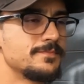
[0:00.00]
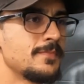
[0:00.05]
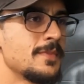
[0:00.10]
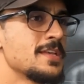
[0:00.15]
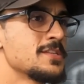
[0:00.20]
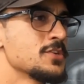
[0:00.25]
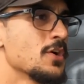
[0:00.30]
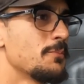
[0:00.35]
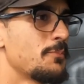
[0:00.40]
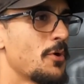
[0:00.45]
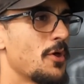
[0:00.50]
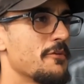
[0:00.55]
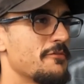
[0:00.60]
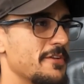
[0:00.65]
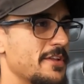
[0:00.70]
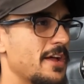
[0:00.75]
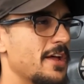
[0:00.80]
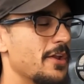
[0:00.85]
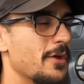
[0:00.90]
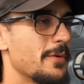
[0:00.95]
he's not
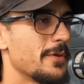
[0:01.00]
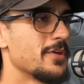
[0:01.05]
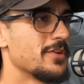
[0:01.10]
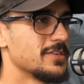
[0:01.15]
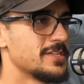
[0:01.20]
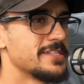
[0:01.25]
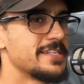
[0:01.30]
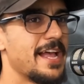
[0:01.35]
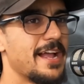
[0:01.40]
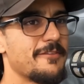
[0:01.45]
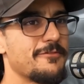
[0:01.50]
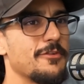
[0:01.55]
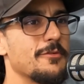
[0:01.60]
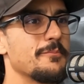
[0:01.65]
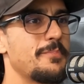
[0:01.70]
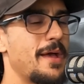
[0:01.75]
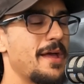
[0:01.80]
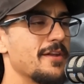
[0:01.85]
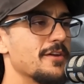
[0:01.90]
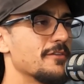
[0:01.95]
perfect. I know he got sacked
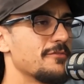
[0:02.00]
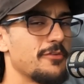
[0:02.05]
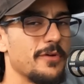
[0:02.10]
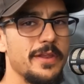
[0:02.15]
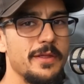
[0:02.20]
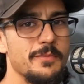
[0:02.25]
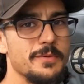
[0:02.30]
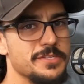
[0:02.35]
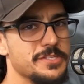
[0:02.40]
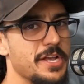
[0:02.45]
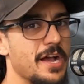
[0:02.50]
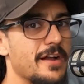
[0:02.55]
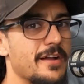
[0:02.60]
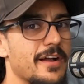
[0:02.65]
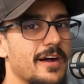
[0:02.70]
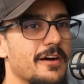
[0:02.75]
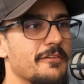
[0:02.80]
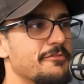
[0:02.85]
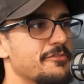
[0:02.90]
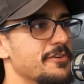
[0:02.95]
from Penrith when he was
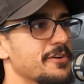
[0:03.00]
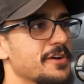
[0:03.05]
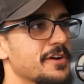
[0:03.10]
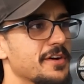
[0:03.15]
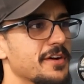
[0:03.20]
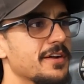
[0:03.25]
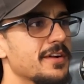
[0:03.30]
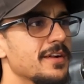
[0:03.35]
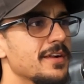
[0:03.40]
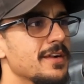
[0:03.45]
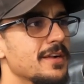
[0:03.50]
younger for,